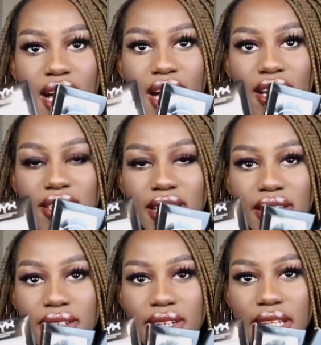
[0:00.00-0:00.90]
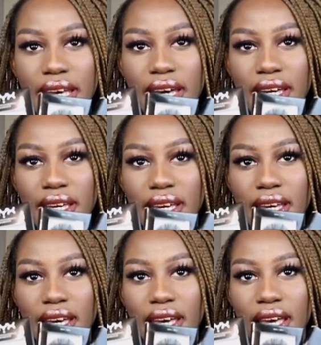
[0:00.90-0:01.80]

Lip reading: how they look like.